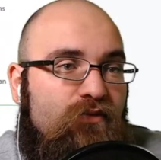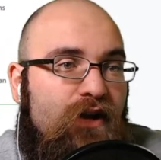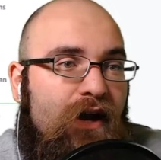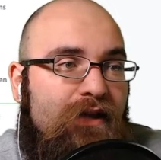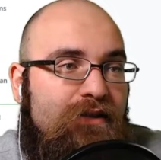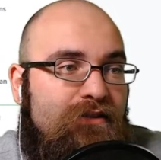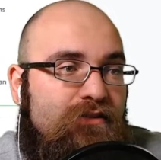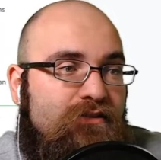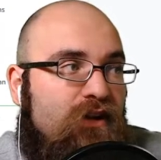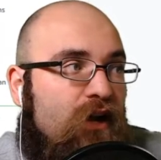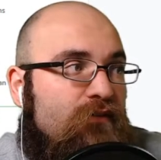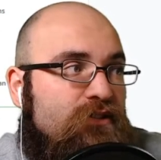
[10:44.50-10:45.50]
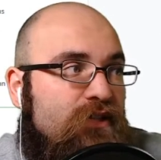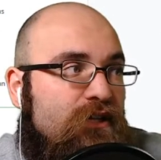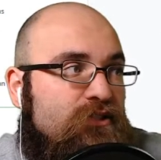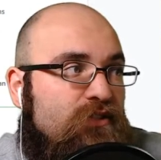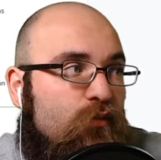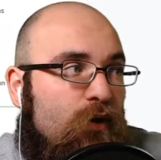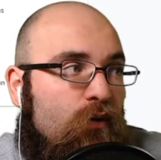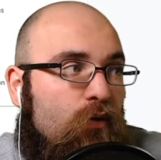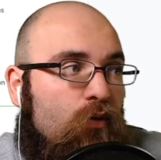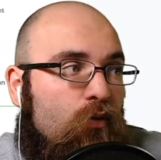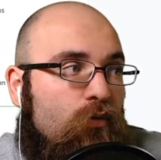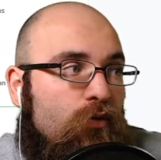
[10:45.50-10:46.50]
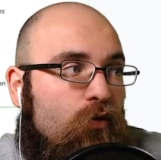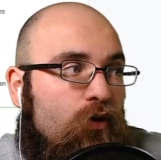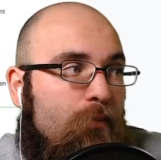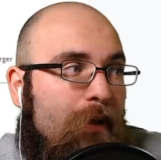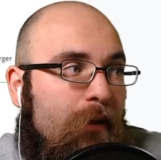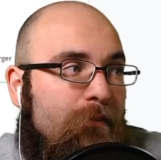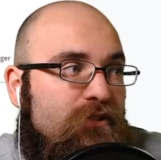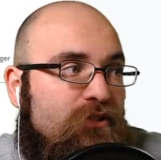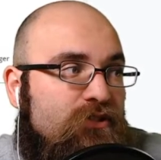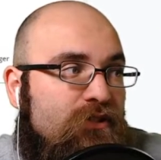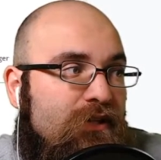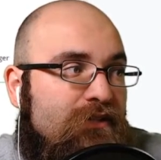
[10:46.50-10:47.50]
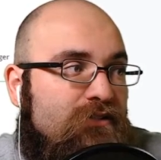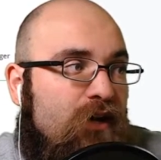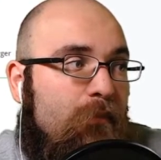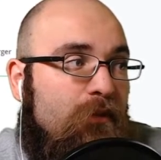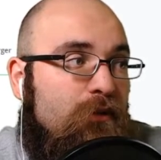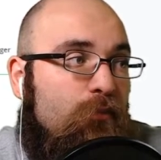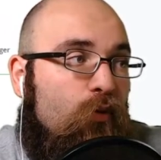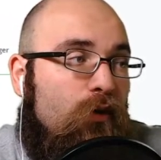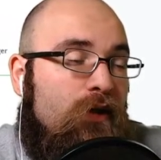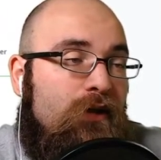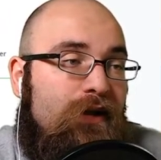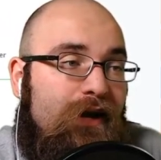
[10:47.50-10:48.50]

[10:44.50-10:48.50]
gotten into this conversation of where the quarterback position is up on the board,